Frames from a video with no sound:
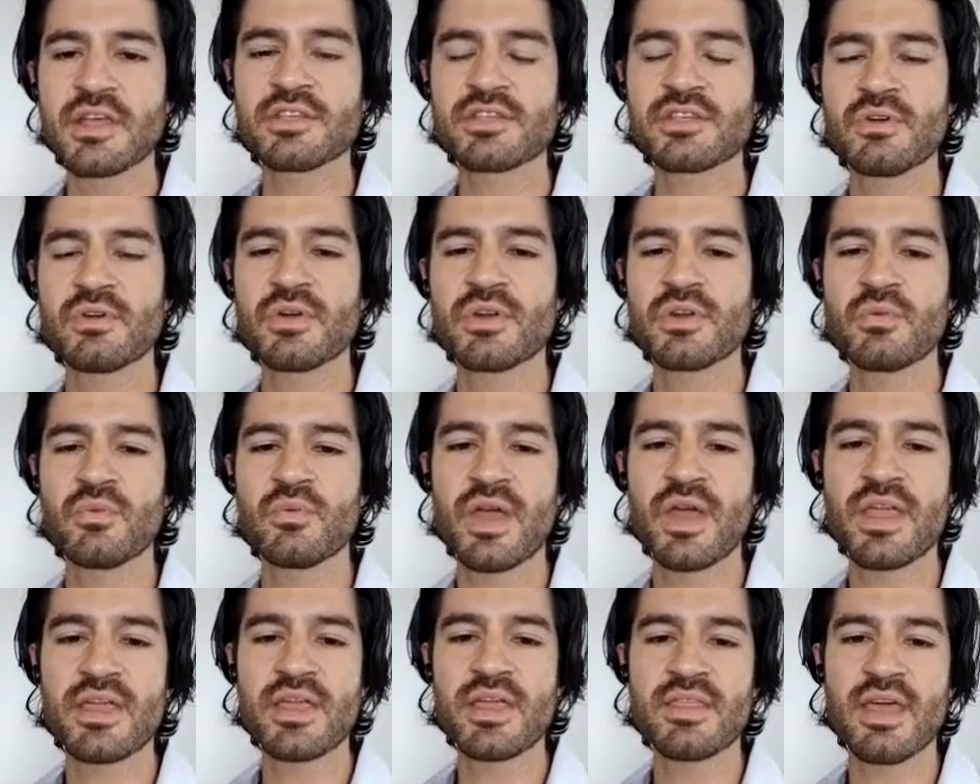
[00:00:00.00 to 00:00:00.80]
So in a
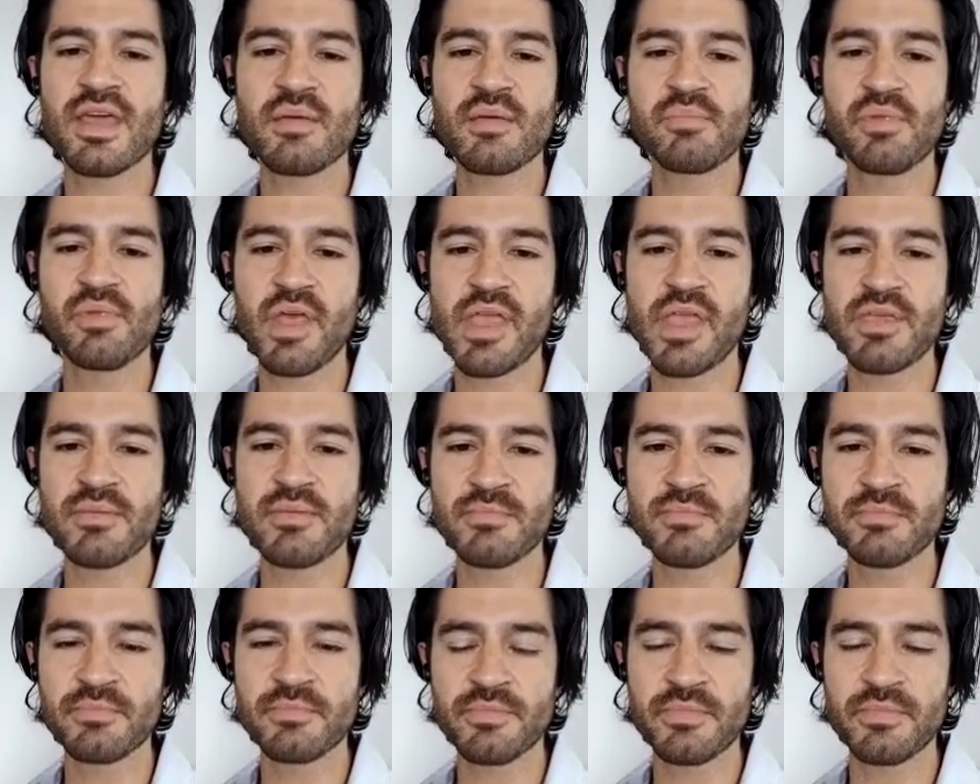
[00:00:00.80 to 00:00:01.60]
way, that
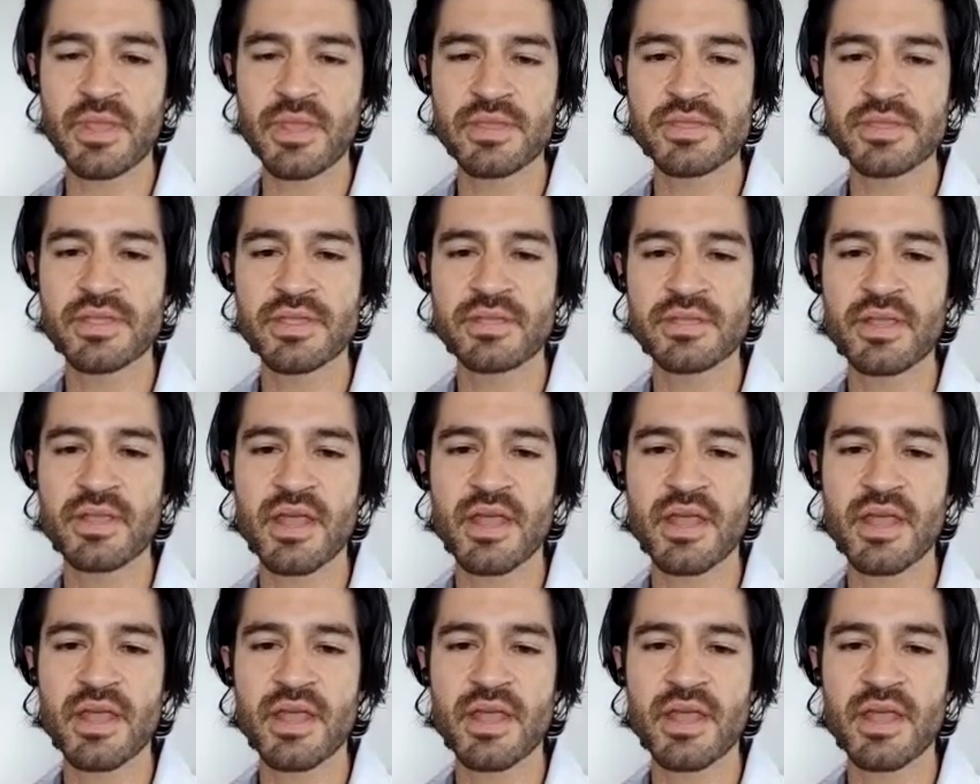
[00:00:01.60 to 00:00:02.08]
blame has